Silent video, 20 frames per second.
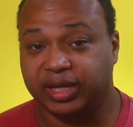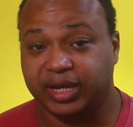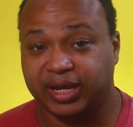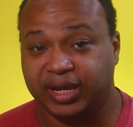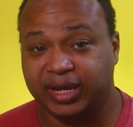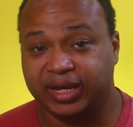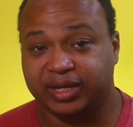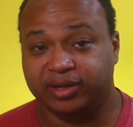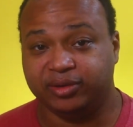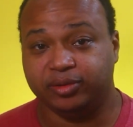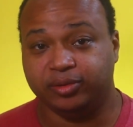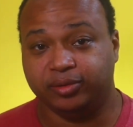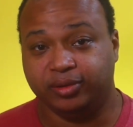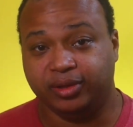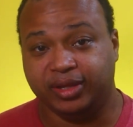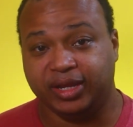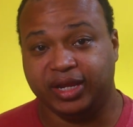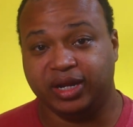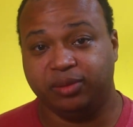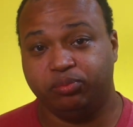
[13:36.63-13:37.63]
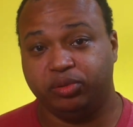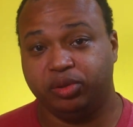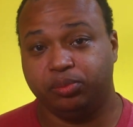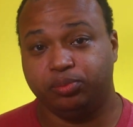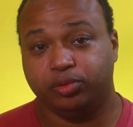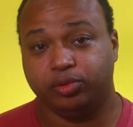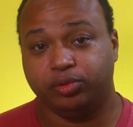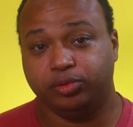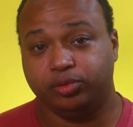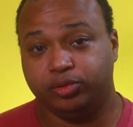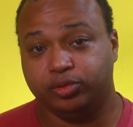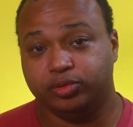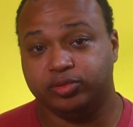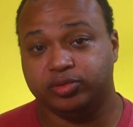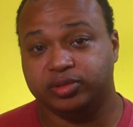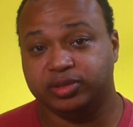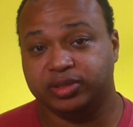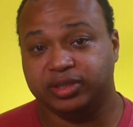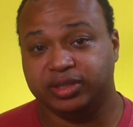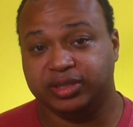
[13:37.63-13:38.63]
I, I don't know a lot of people who are
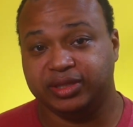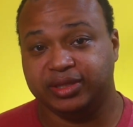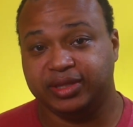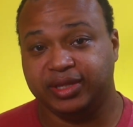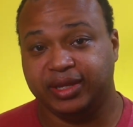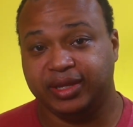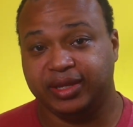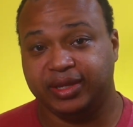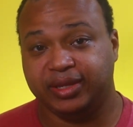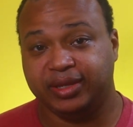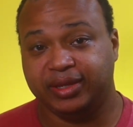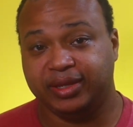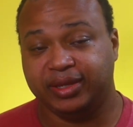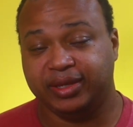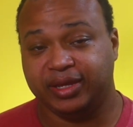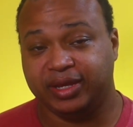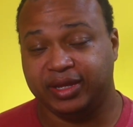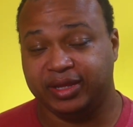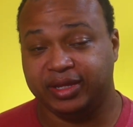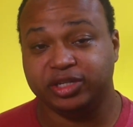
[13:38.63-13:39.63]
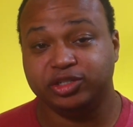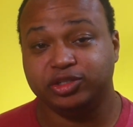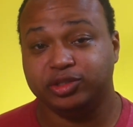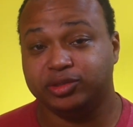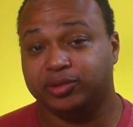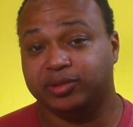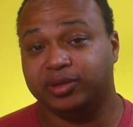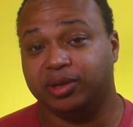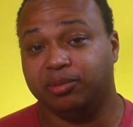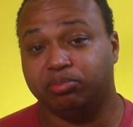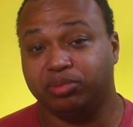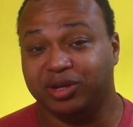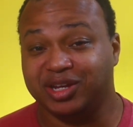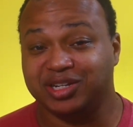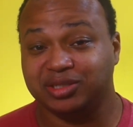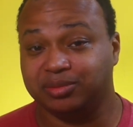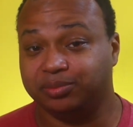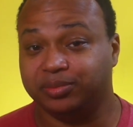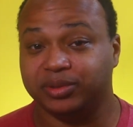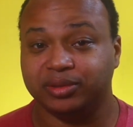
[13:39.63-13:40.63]
using the, unless you're doing a
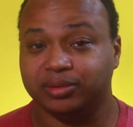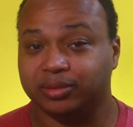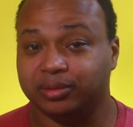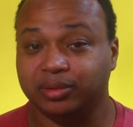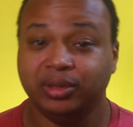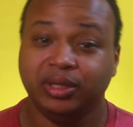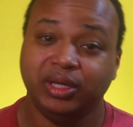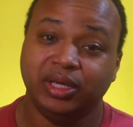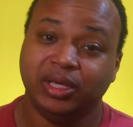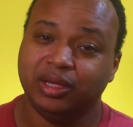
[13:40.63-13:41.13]
budget build,